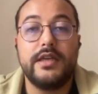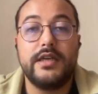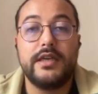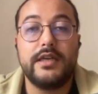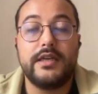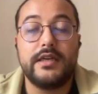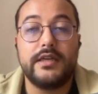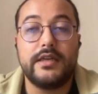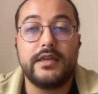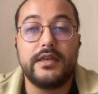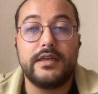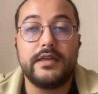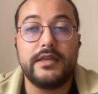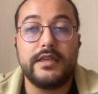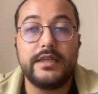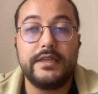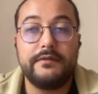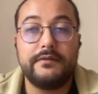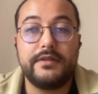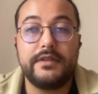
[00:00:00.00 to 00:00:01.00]

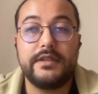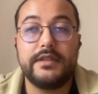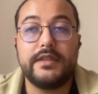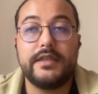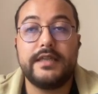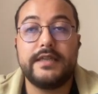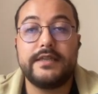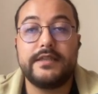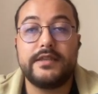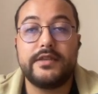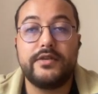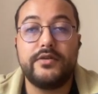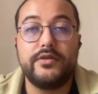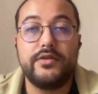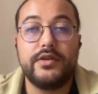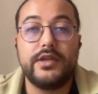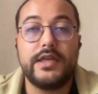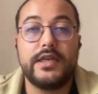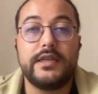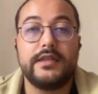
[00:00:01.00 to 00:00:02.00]
If the
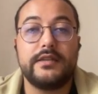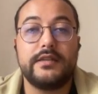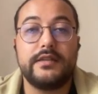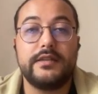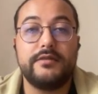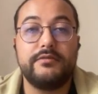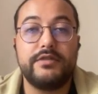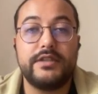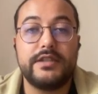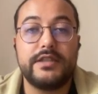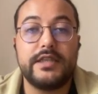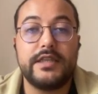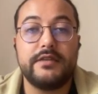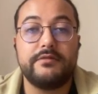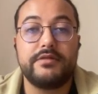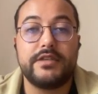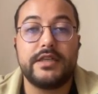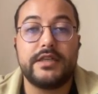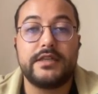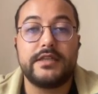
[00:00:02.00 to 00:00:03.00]
SKU and image
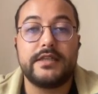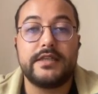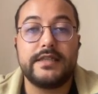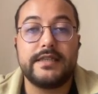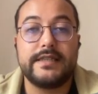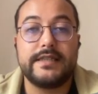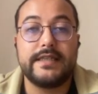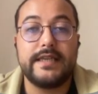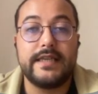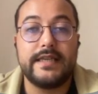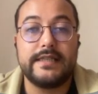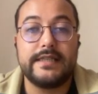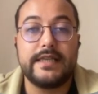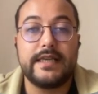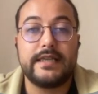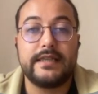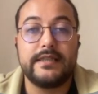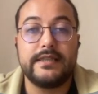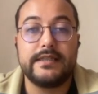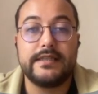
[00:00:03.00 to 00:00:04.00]
names are
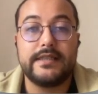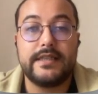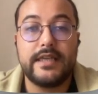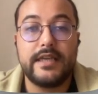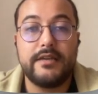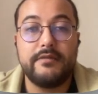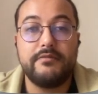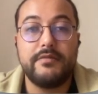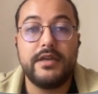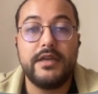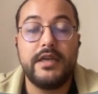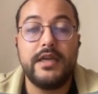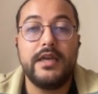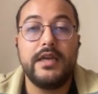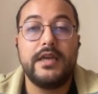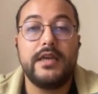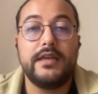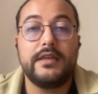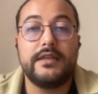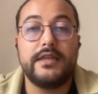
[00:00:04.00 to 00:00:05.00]
exactly same,
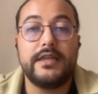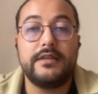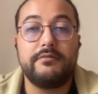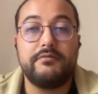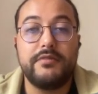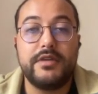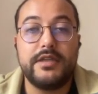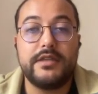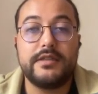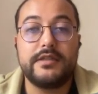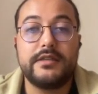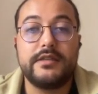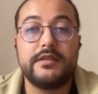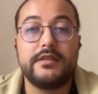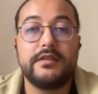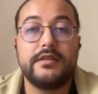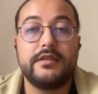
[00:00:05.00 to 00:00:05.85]
that means